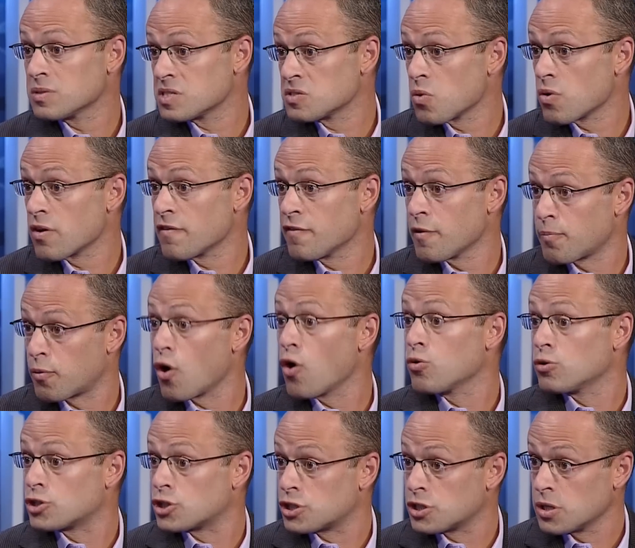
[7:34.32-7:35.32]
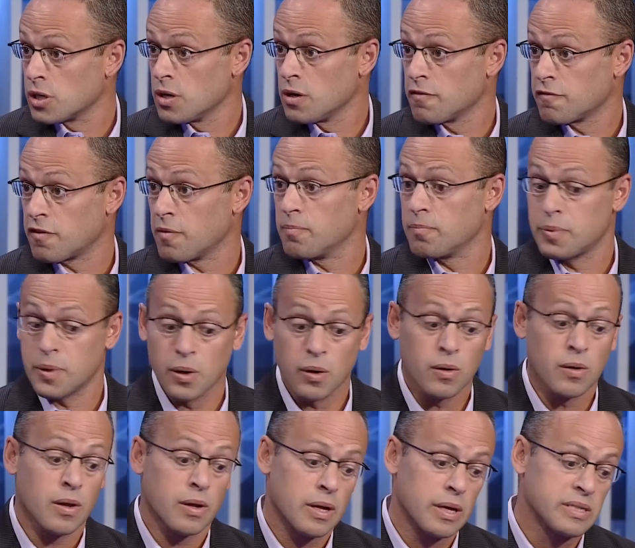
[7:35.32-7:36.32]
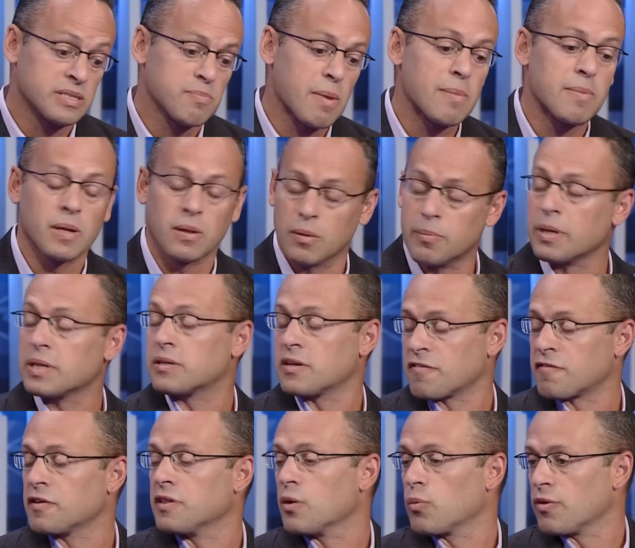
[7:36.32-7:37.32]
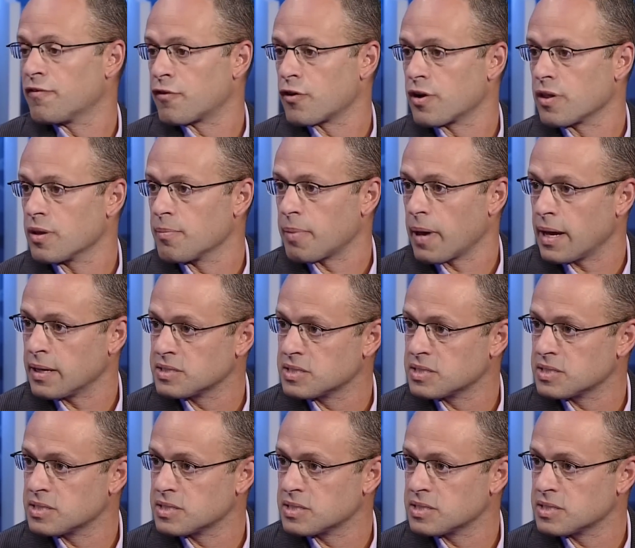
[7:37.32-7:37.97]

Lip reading: sort of approach from Bill that is maybe a little bit different than we've heard in the past.